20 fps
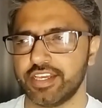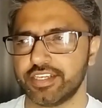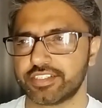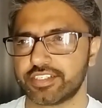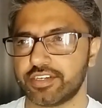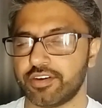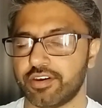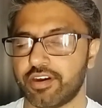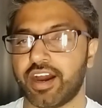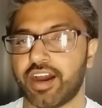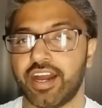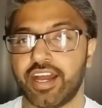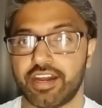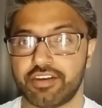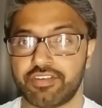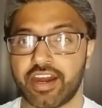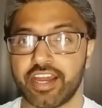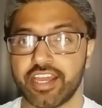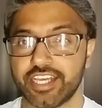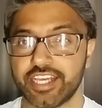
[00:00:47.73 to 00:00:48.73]
So I
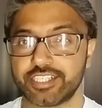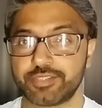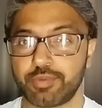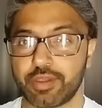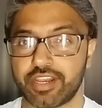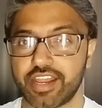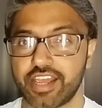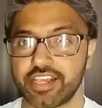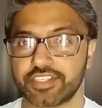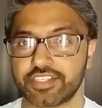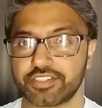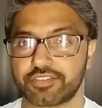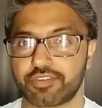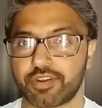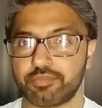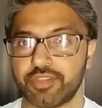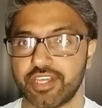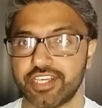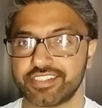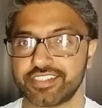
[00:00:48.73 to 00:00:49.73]
have high expectations
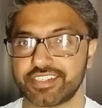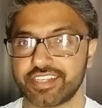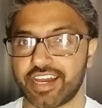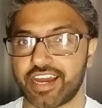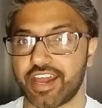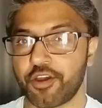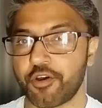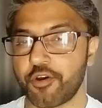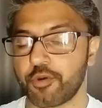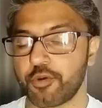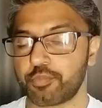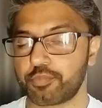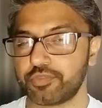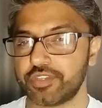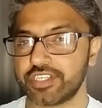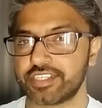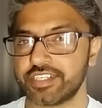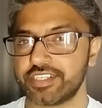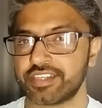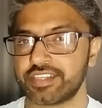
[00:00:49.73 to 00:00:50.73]
from this. I hope
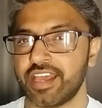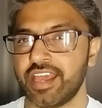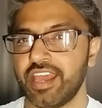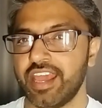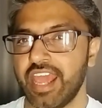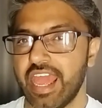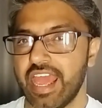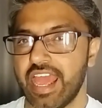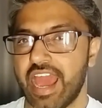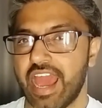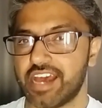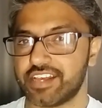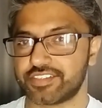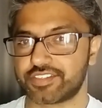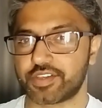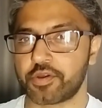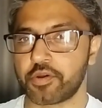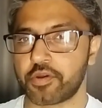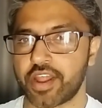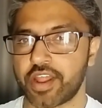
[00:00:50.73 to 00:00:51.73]
this is
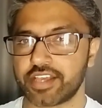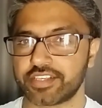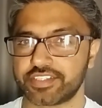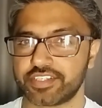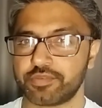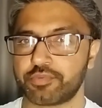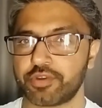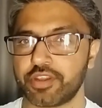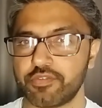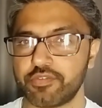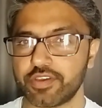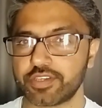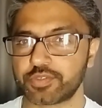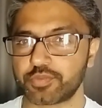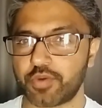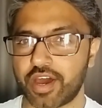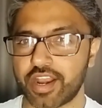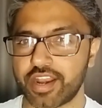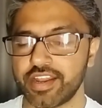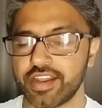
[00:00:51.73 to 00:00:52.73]
as good as the
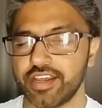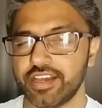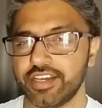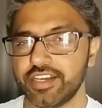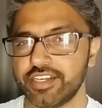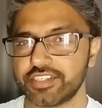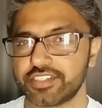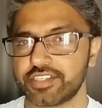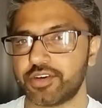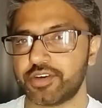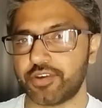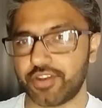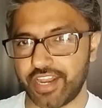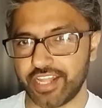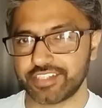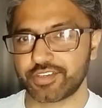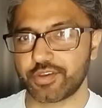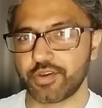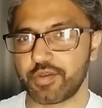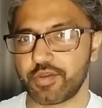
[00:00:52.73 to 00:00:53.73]
previous one. So
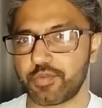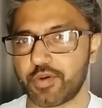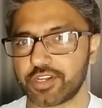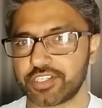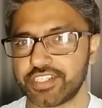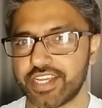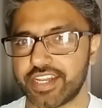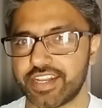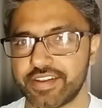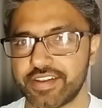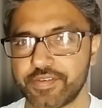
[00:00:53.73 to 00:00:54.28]
let's go and watch it.